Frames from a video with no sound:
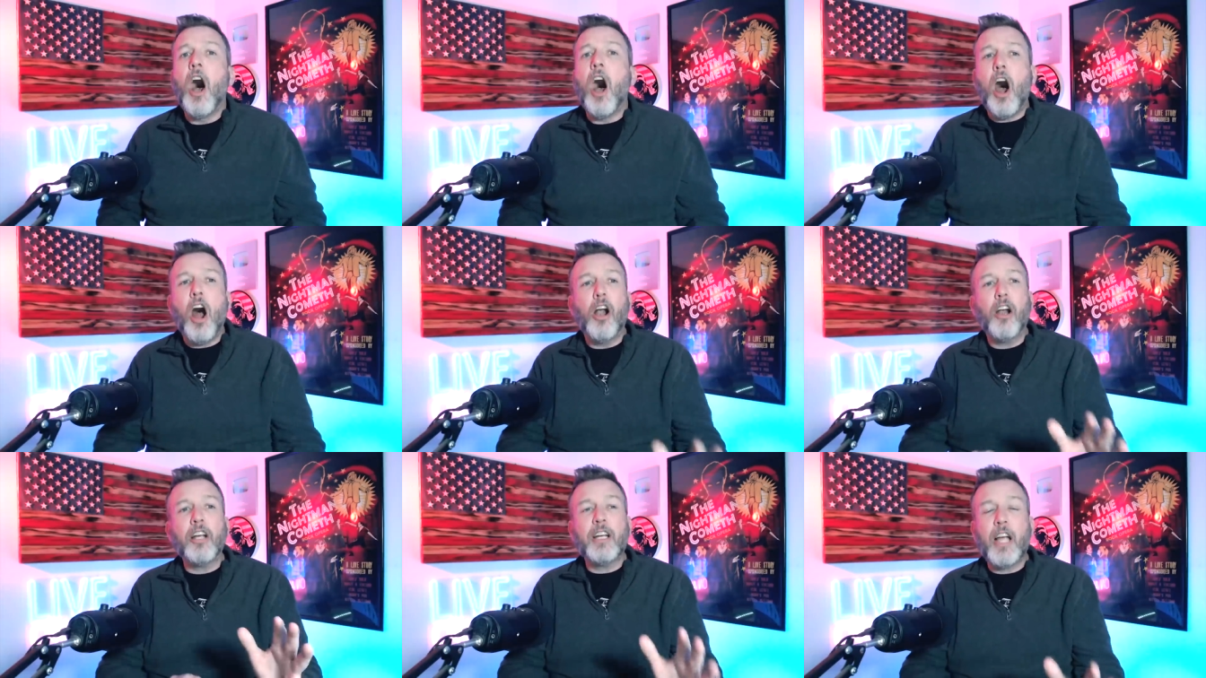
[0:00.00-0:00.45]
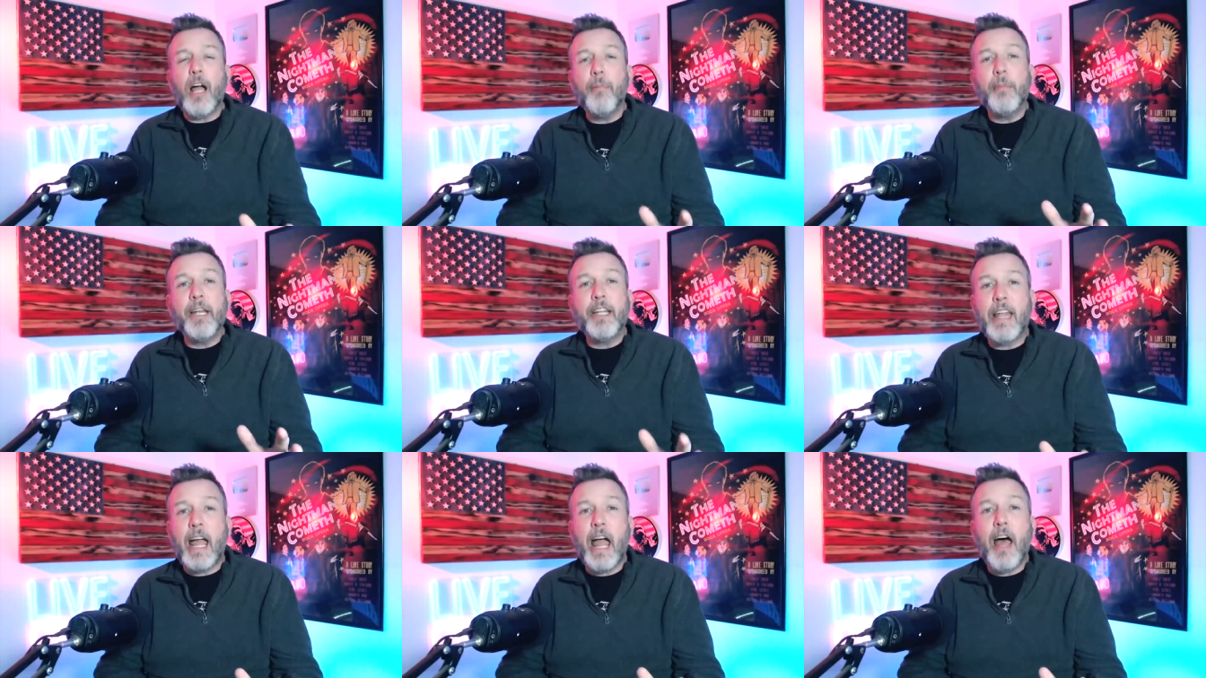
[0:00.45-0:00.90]
aren't
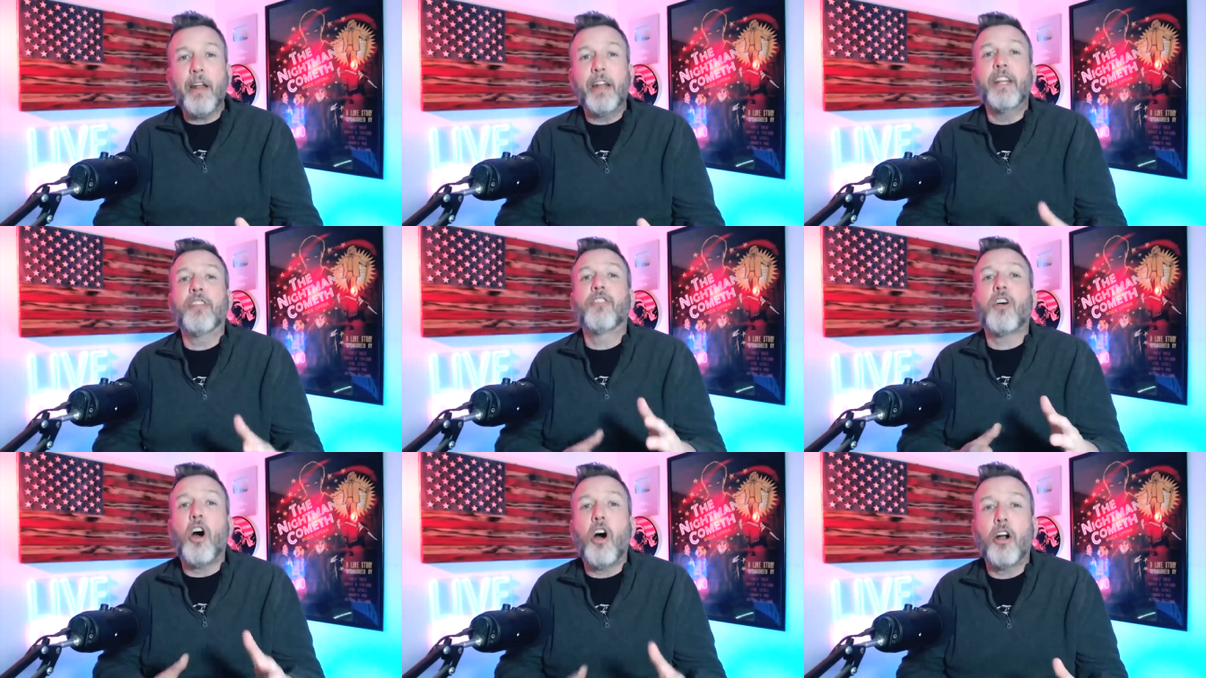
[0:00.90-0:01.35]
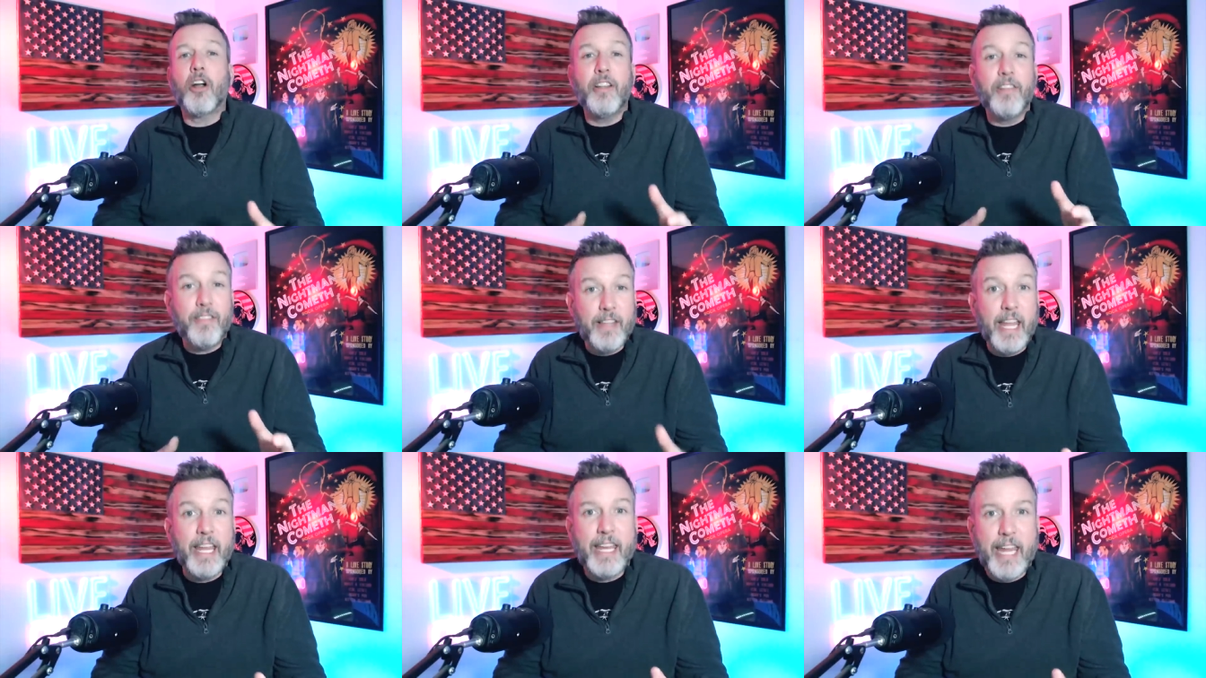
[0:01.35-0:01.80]
coming down as hard
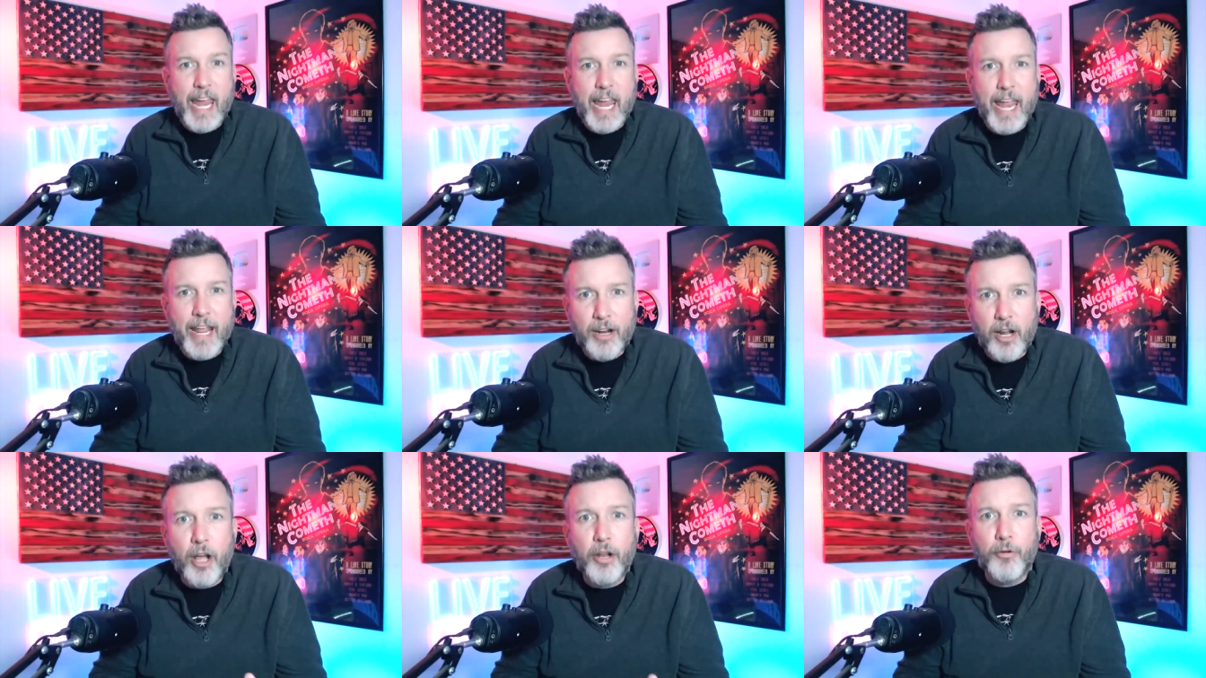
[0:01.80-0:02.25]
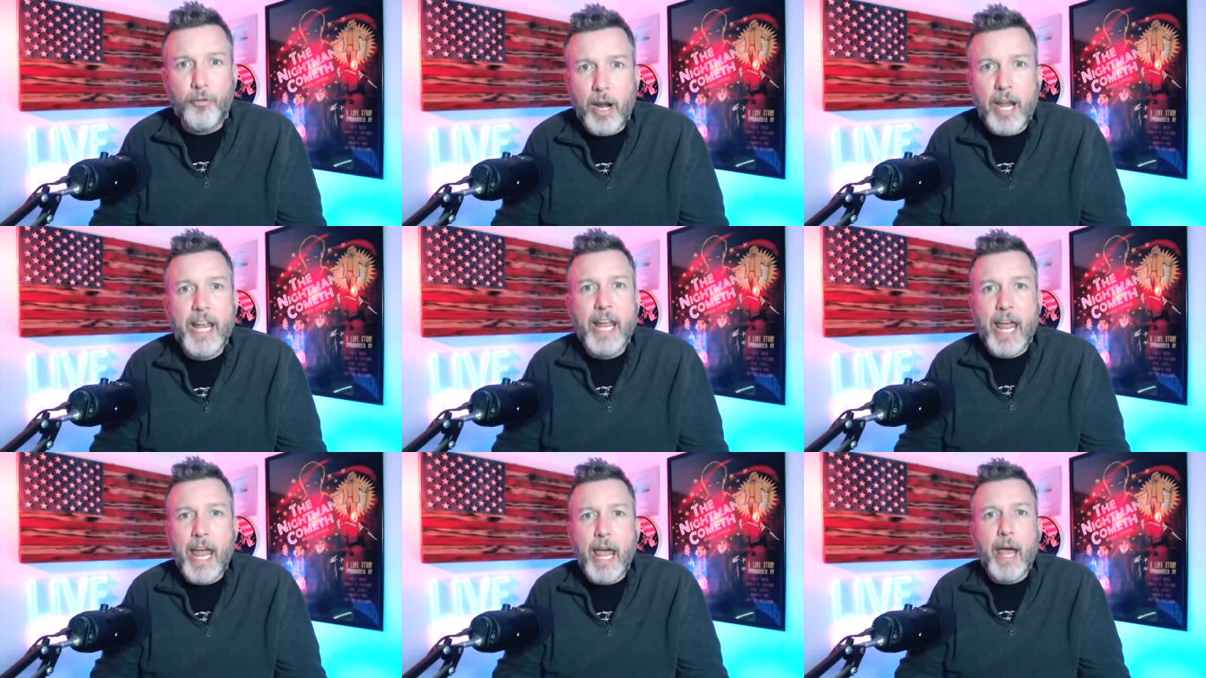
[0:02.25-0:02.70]
as they can on
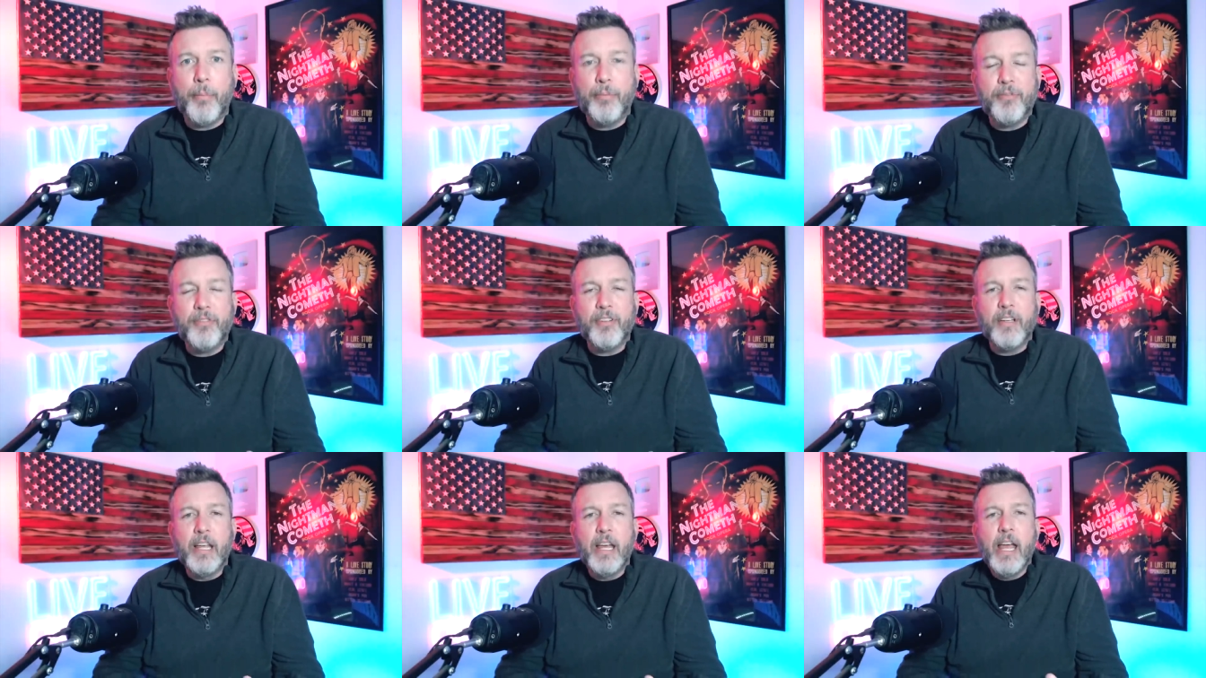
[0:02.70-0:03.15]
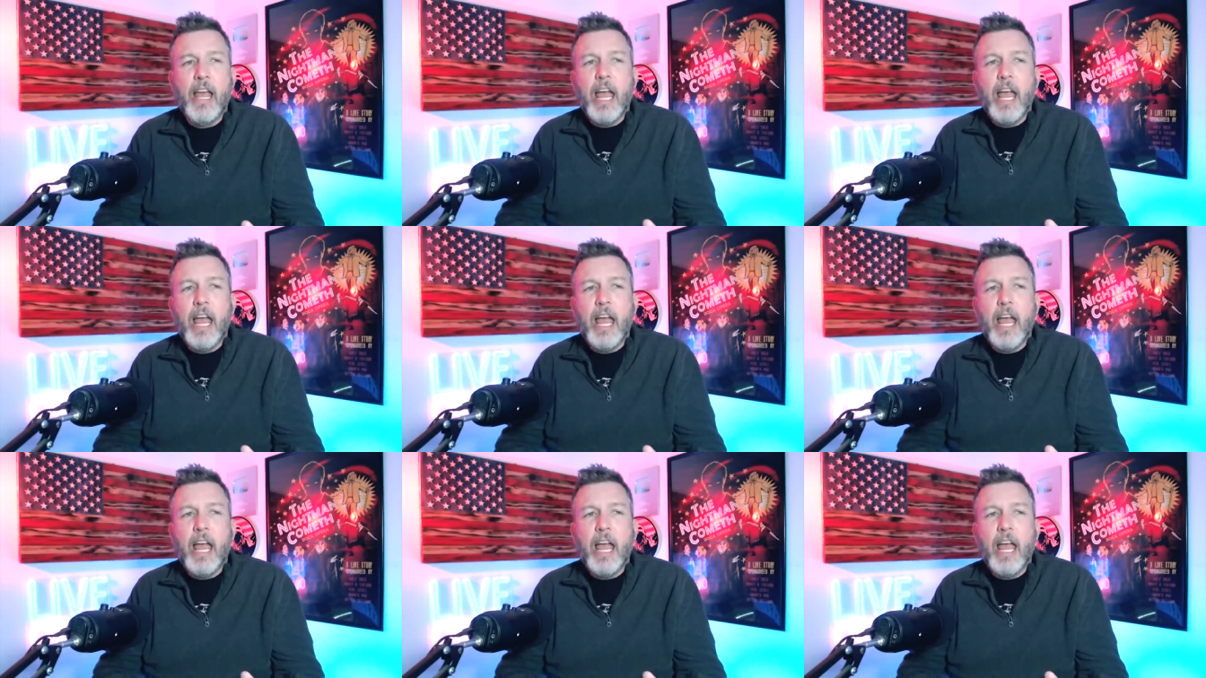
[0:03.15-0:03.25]
Ray Epps,